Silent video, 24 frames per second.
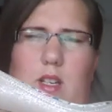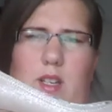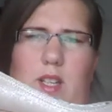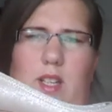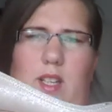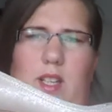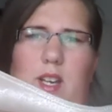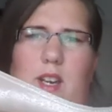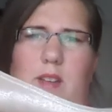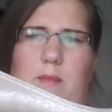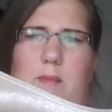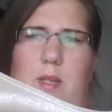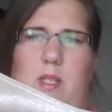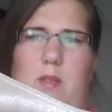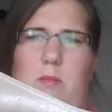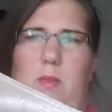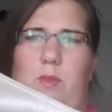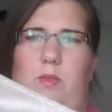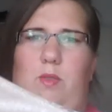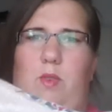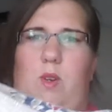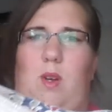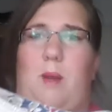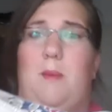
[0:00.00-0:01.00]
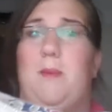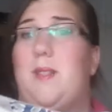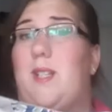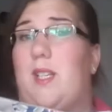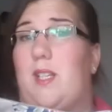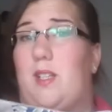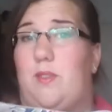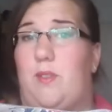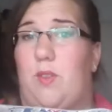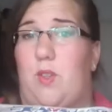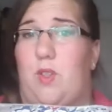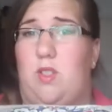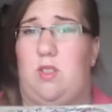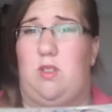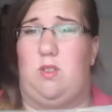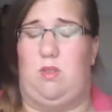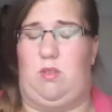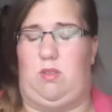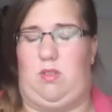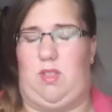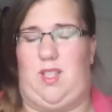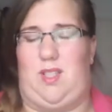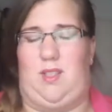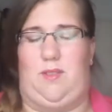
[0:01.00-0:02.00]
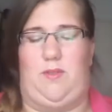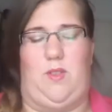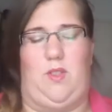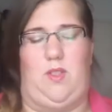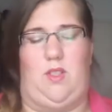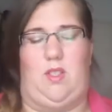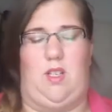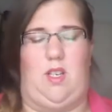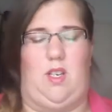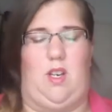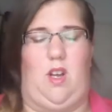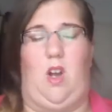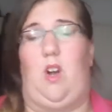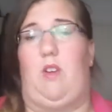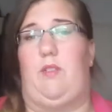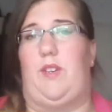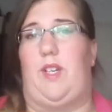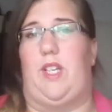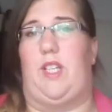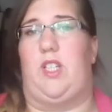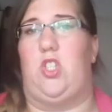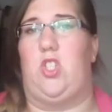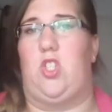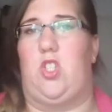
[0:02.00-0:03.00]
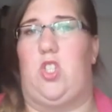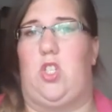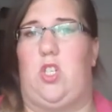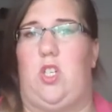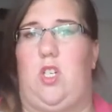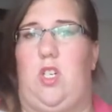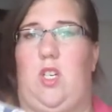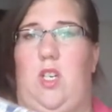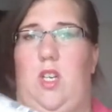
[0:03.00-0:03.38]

I think I have mentioned before I'm 6 foot or 6 foot and half an inch.